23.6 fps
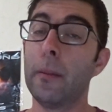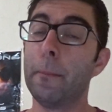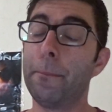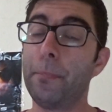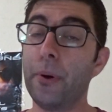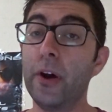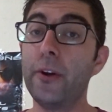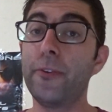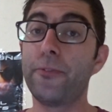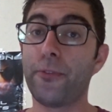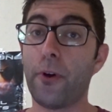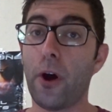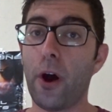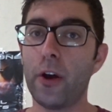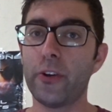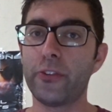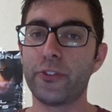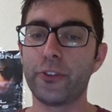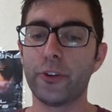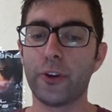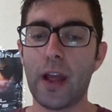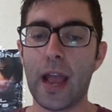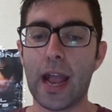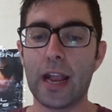Bud
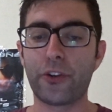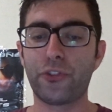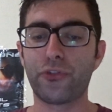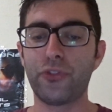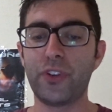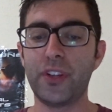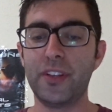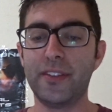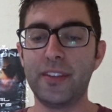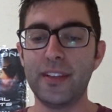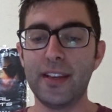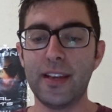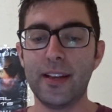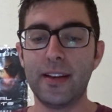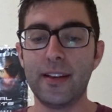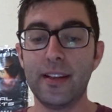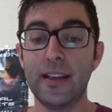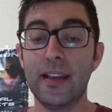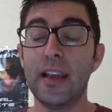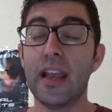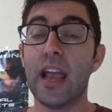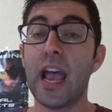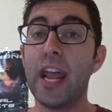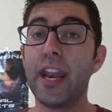Foster actually did
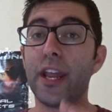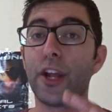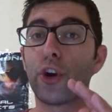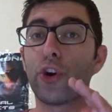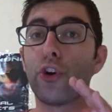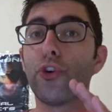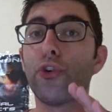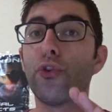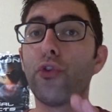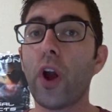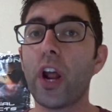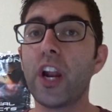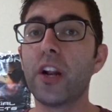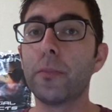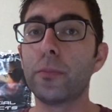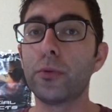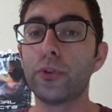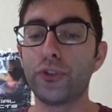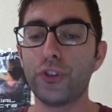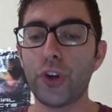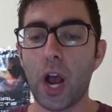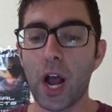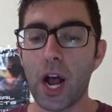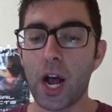an incredible
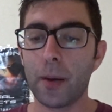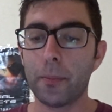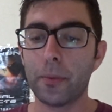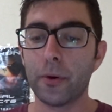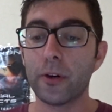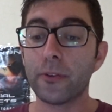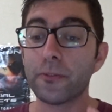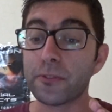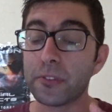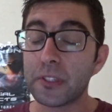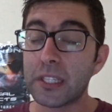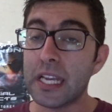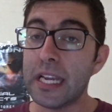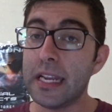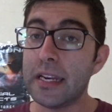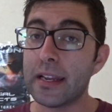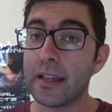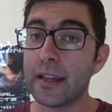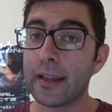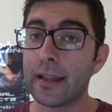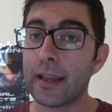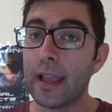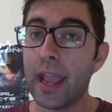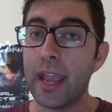job of
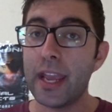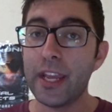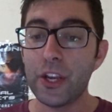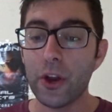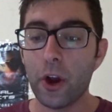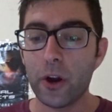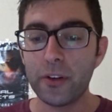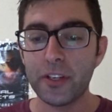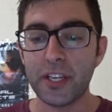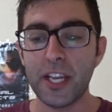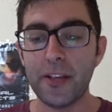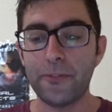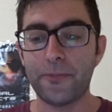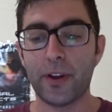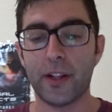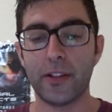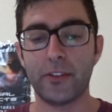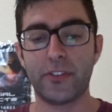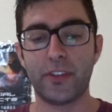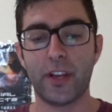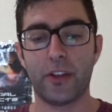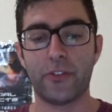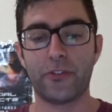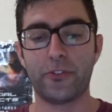leading a young
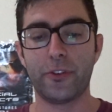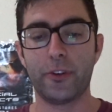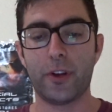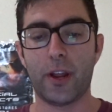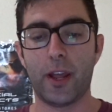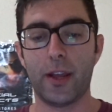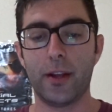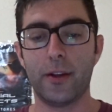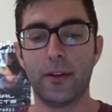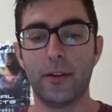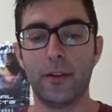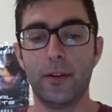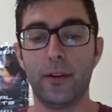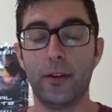defense yesterday.